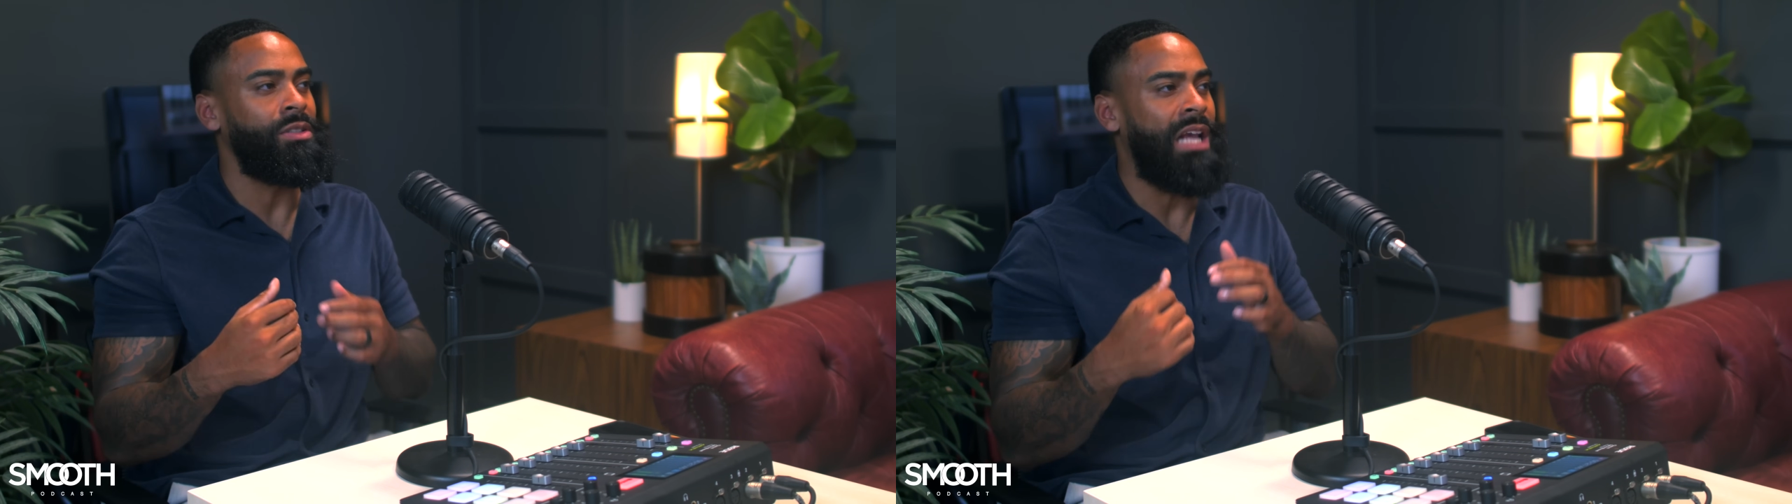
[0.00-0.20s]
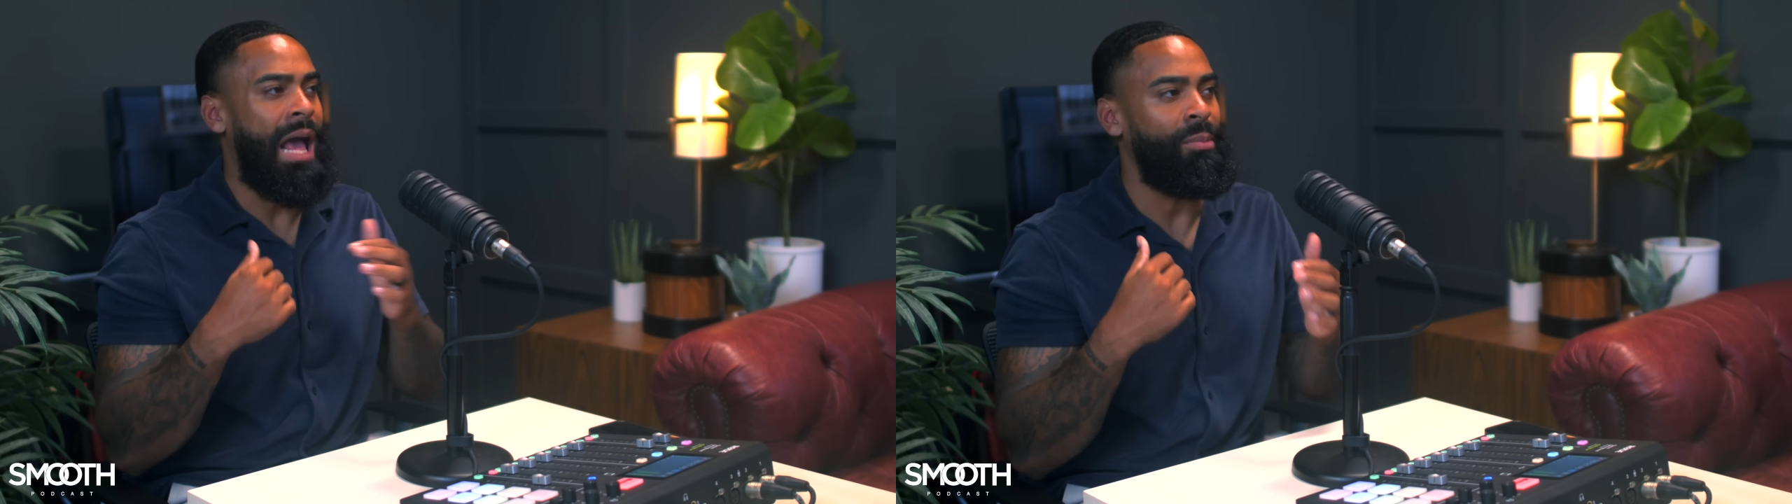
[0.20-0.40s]

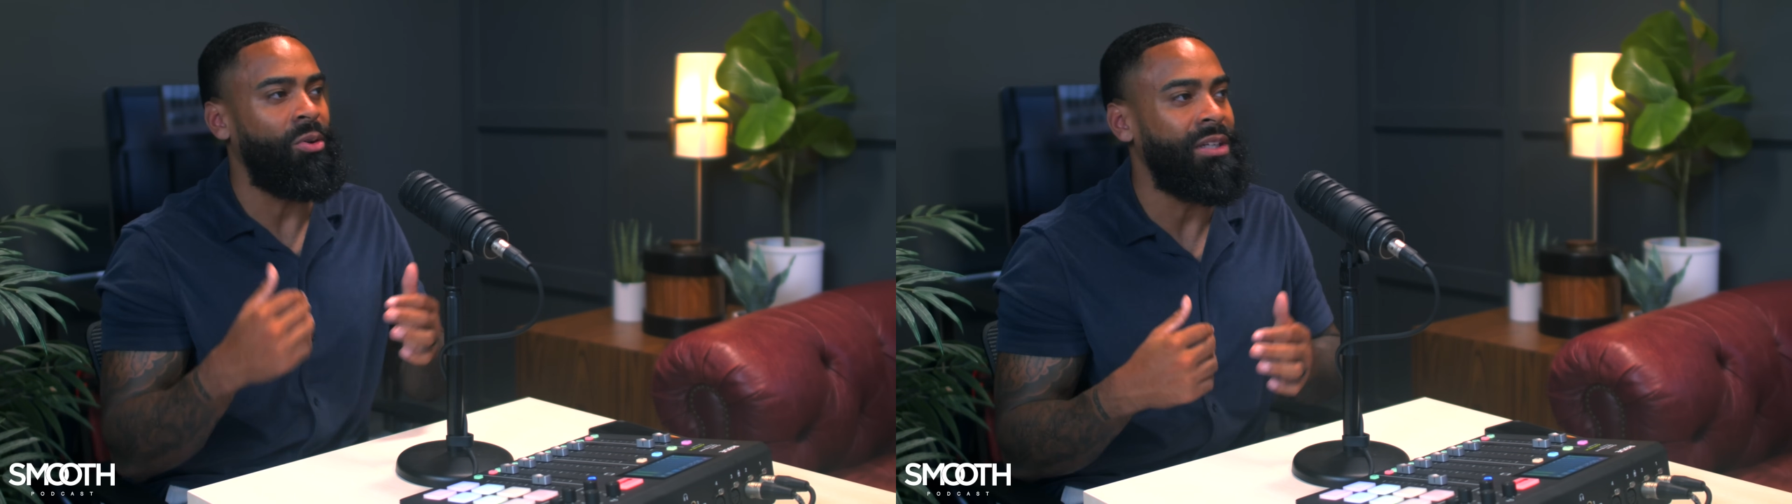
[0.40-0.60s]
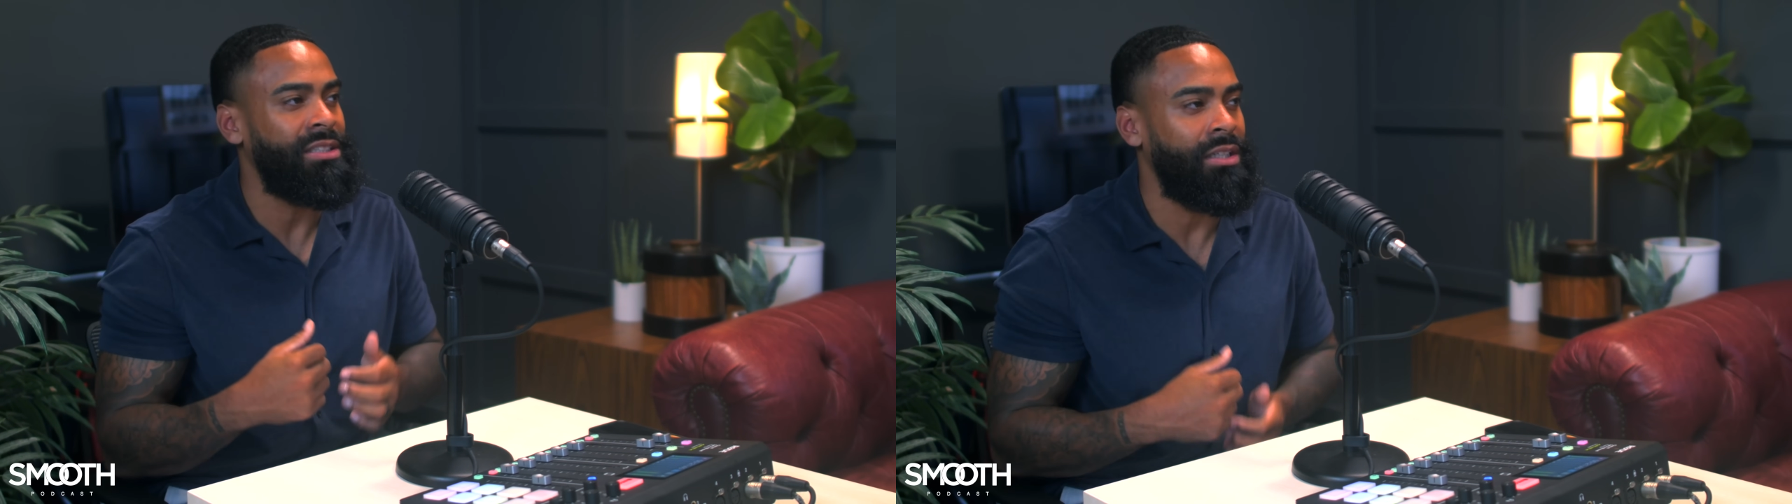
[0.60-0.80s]

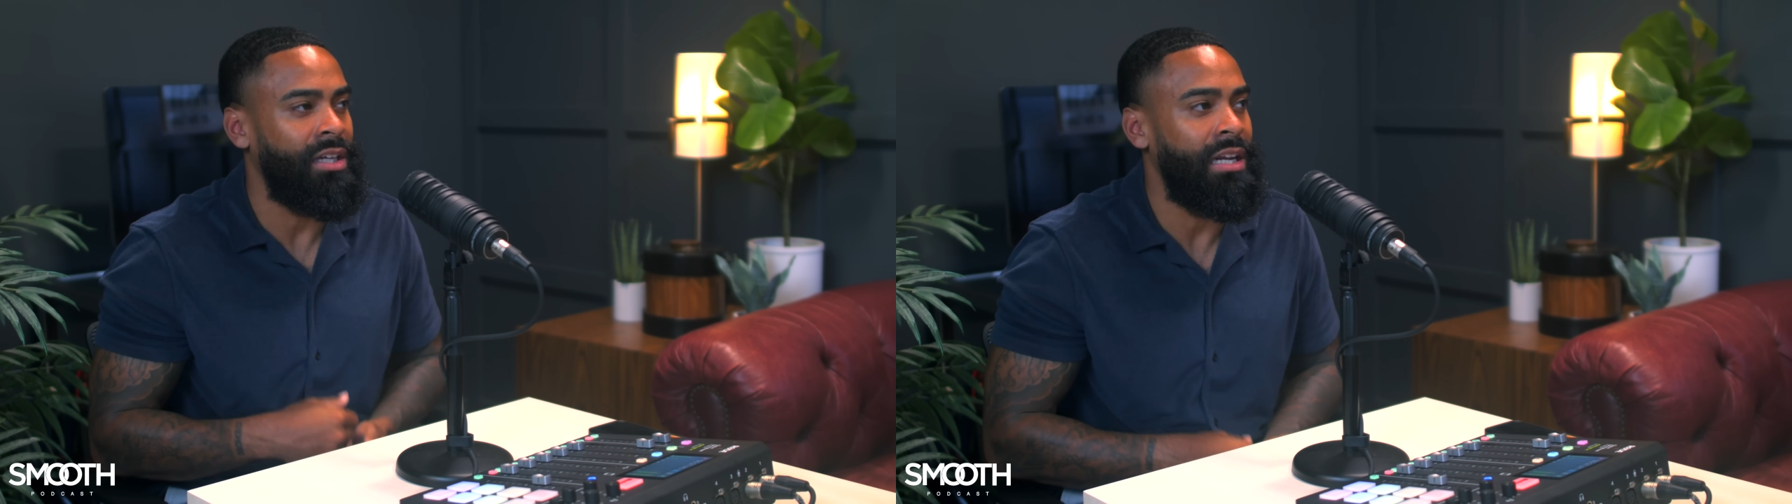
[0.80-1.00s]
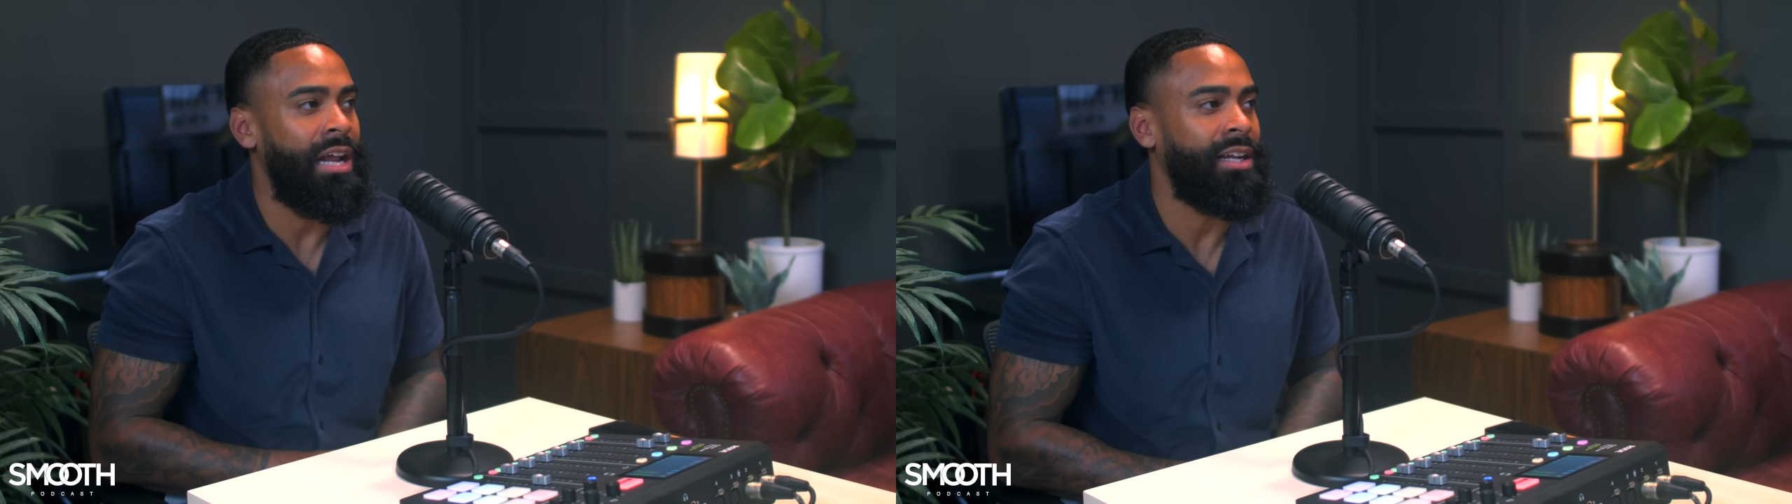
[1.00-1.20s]
dabble into
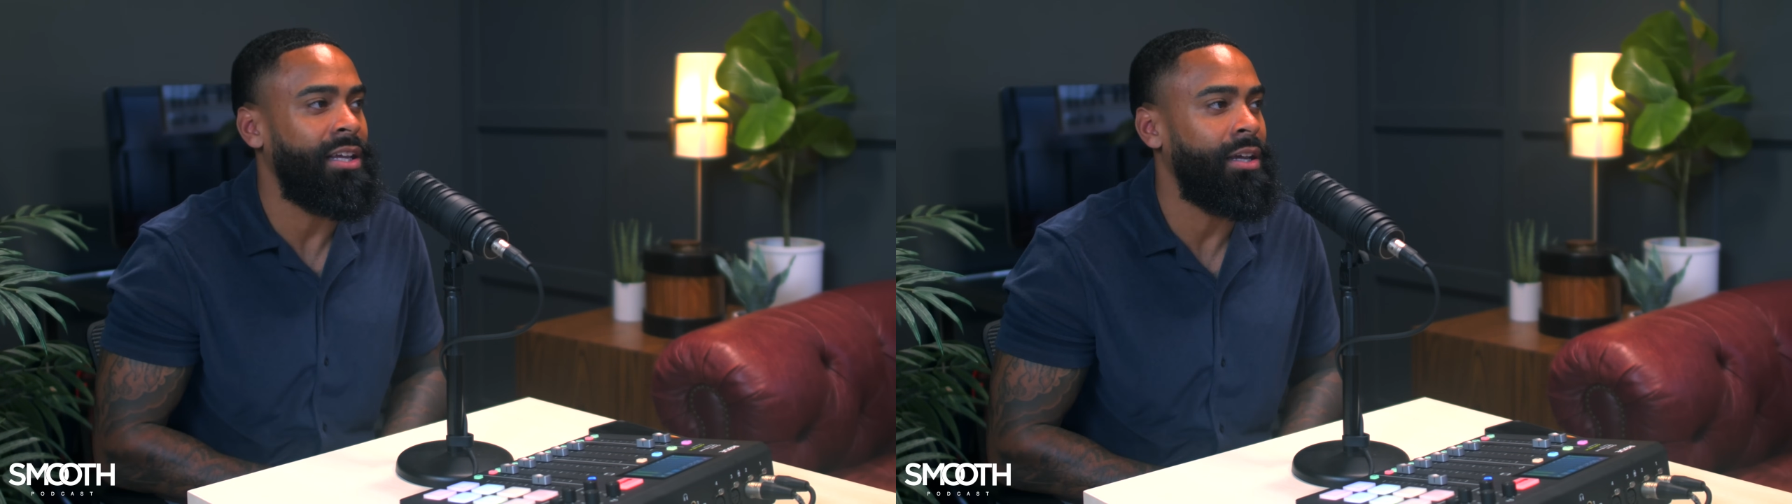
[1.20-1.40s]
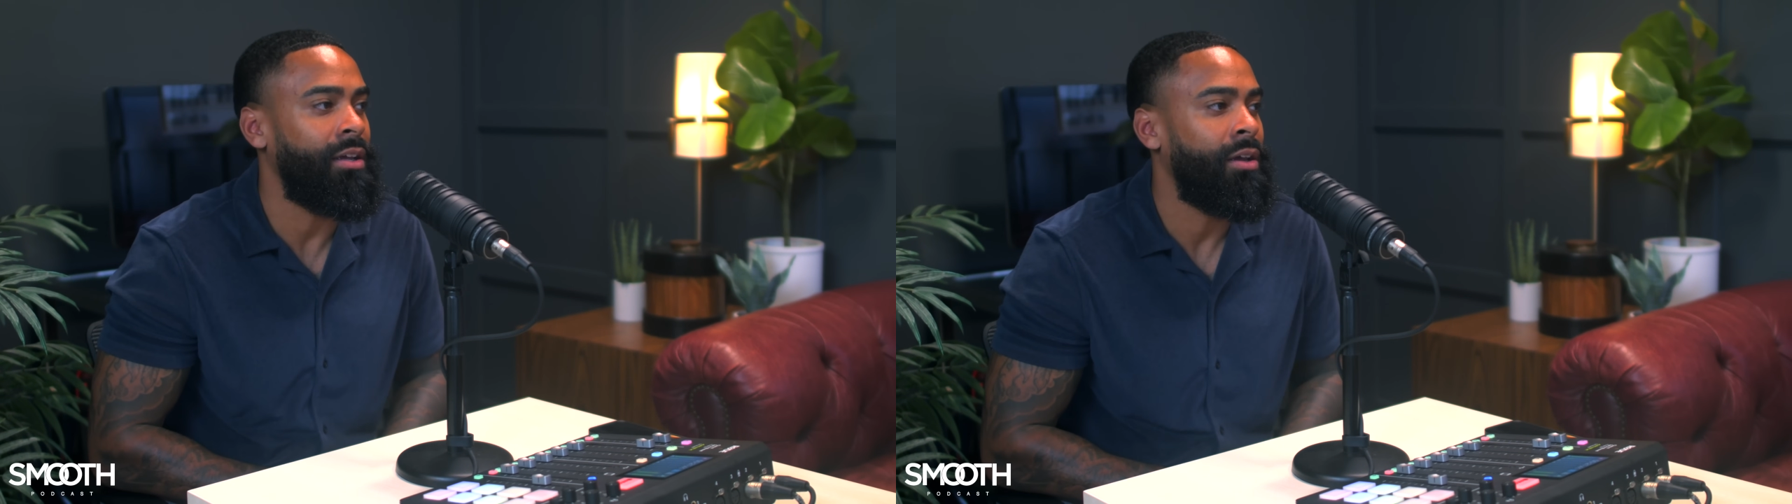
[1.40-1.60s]

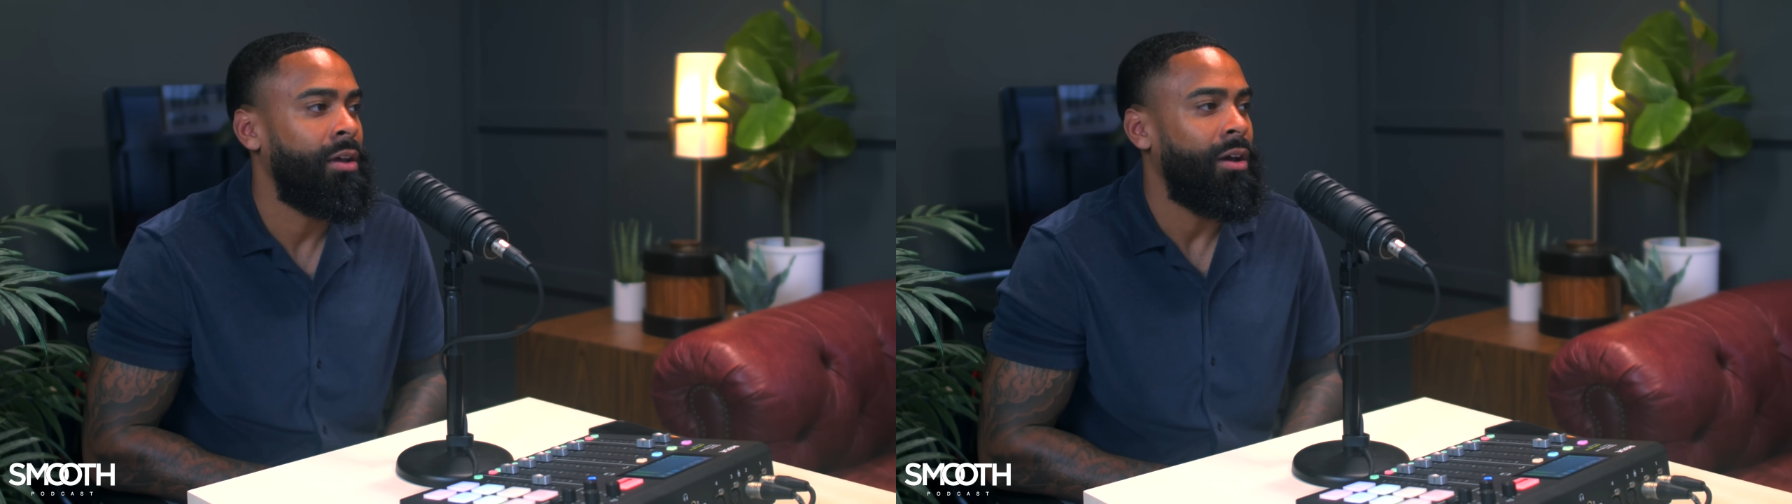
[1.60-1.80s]
Connecticut.